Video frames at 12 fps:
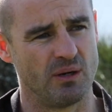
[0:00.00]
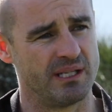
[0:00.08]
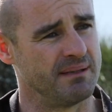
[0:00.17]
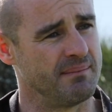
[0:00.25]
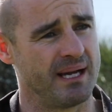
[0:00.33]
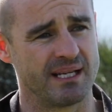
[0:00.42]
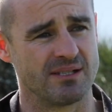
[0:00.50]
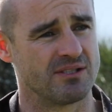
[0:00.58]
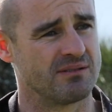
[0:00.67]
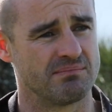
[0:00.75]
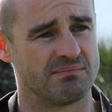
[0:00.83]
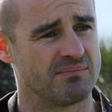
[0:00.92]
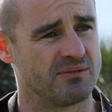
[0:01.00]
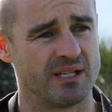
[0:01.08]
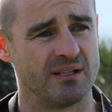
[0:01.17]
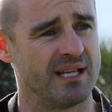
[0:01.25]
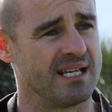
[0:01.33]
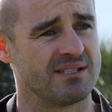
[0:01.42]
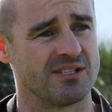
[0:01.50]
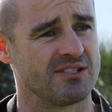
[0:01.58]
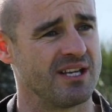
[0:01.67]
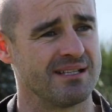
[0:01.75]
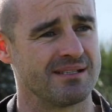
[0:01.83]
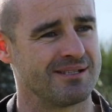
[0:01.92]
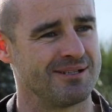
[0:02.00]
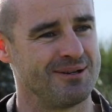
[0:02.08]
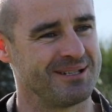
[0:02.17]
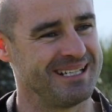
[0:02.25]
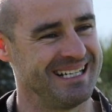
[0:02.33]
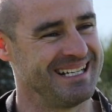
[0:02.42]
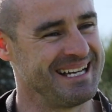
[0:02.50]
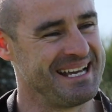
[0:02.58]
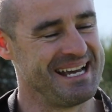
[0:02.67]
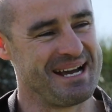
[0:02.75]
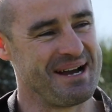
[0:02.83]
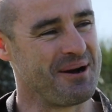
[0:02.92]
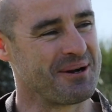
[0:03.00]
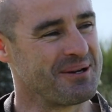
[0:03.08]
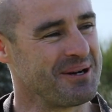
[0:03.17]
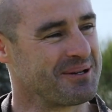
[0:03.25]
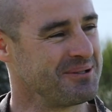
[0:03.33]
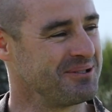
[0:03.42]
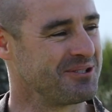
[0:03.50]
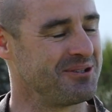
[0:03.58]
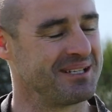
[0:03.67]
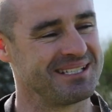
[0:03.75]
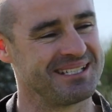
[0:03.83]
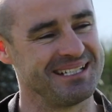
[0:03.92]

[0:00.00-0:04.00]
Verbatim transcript: subscribe if you haven't already, and if you've an extra